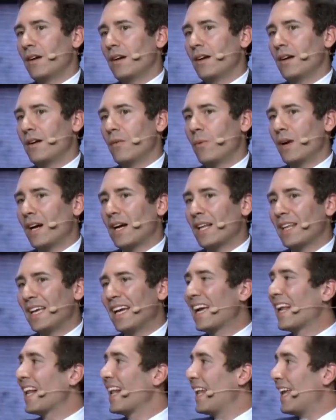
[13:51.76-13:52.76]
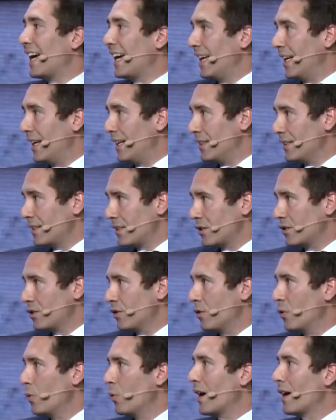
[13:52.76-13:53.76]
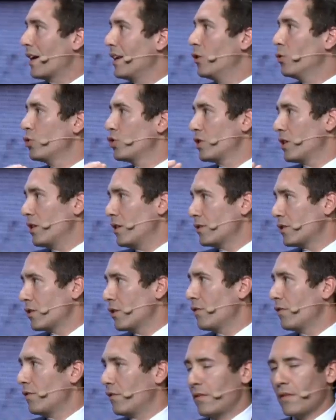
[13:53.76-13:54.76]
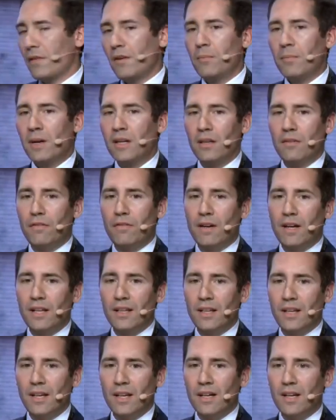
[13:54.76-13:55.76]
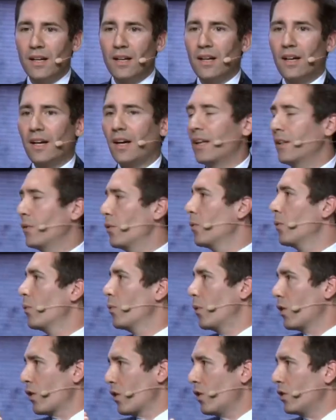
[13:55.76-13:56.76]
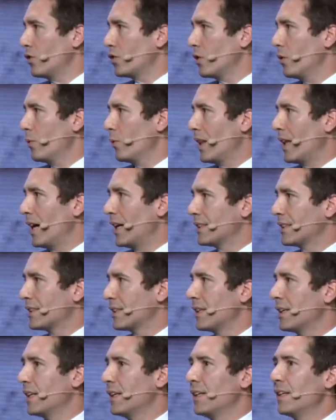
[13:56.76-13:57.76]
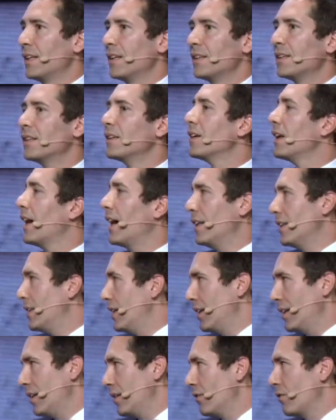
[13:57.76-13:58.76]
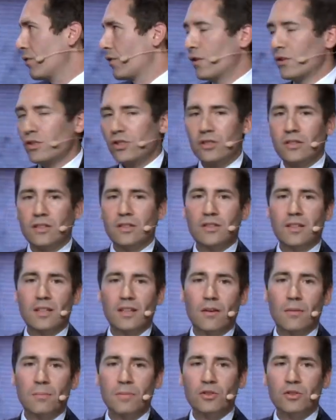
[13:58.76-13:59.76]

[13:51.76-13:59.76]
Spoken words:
regarding clients who are users of third-party funding and work also with us, ATE, of course, the obvious